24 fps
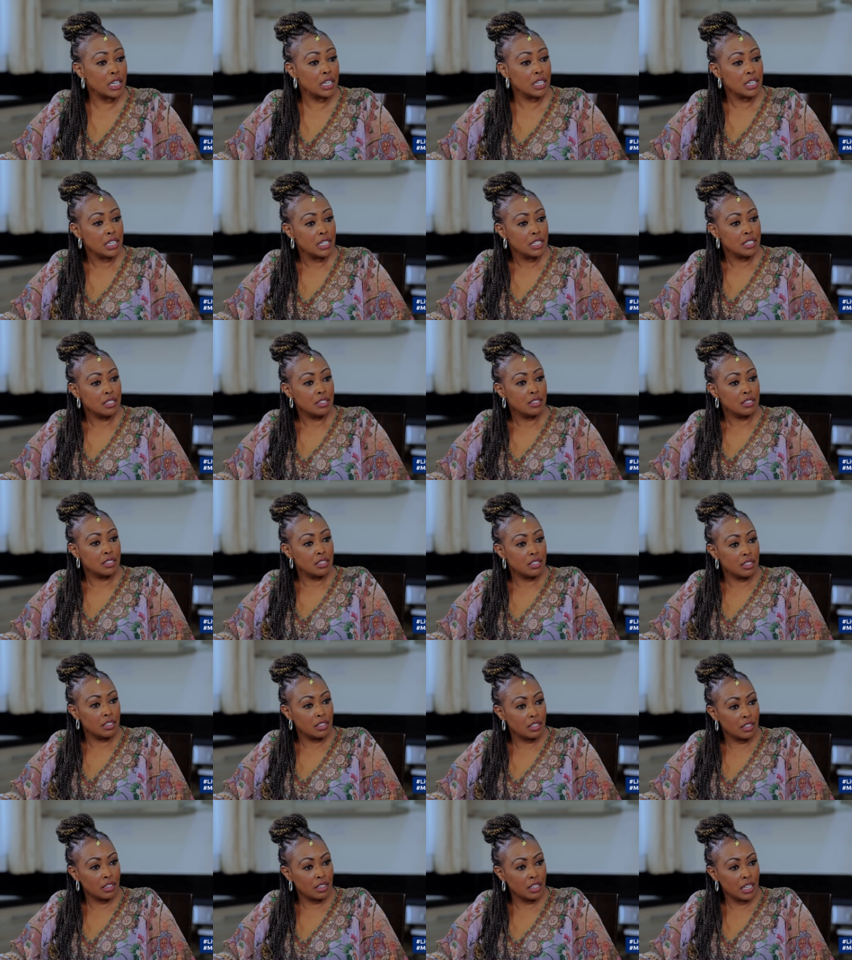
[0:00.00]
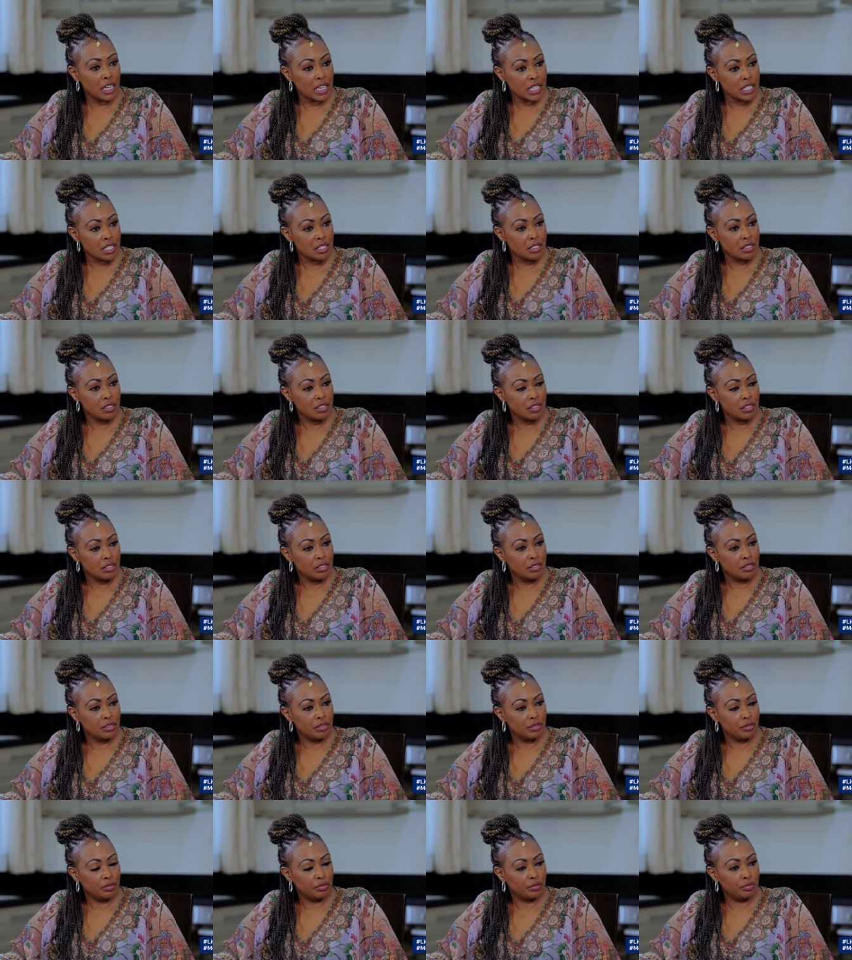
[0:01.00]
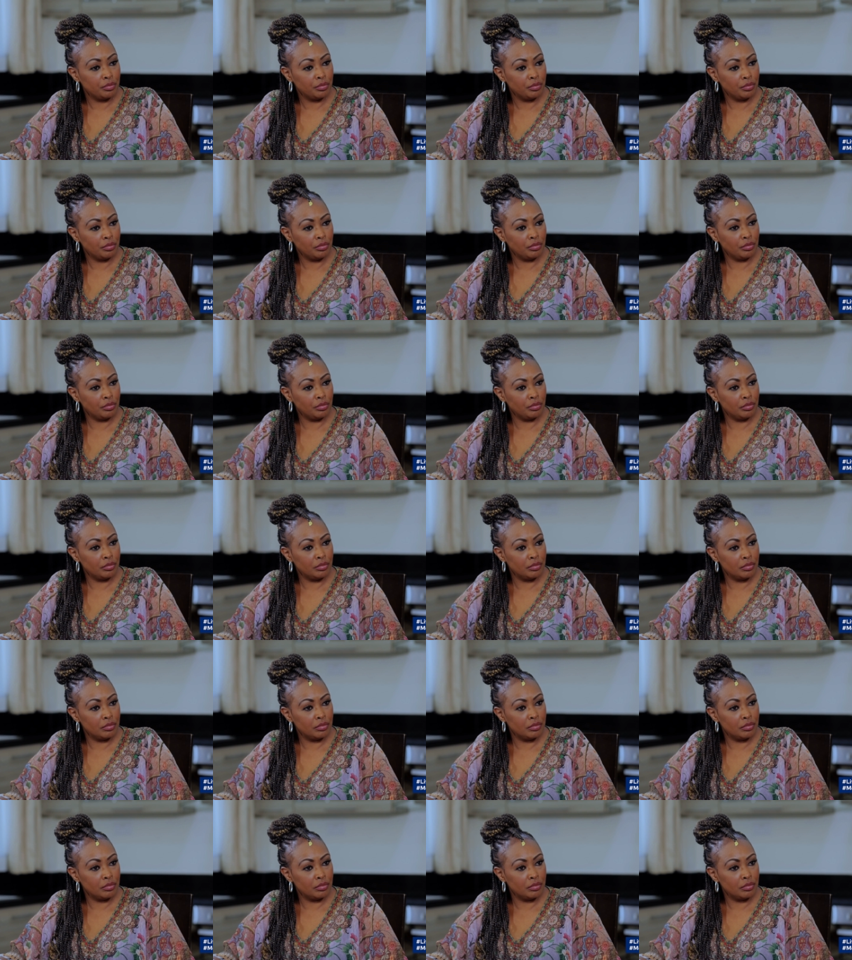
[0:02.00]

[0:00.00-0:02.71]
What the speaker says: right milk, if you take the right